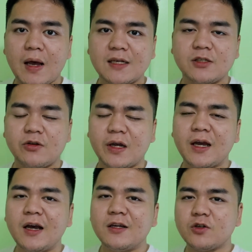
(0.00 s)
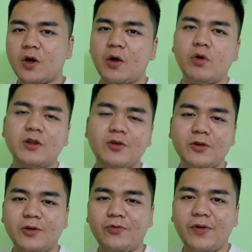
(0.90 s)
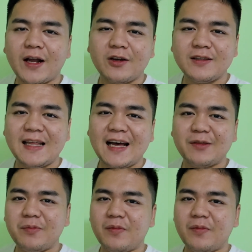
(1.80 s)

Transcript: is mastery. So I want you to reflect on that.